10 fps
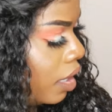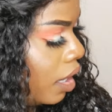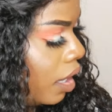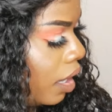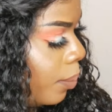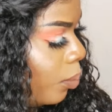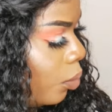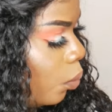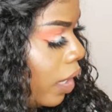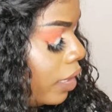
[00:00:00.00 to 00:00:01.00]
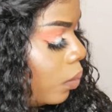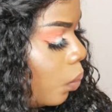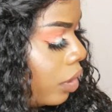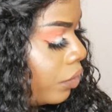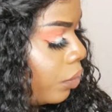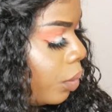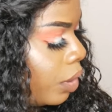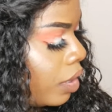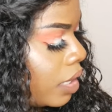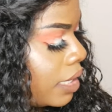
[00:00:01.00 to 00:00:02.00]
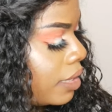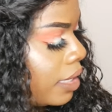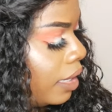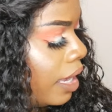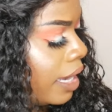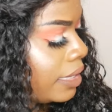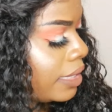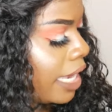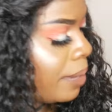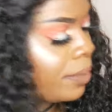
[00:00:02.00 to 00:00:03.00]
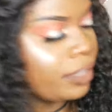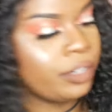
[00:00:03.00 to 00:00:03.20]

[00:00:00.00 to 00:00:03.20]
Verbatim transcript: um, one and one fourth Salon Tapered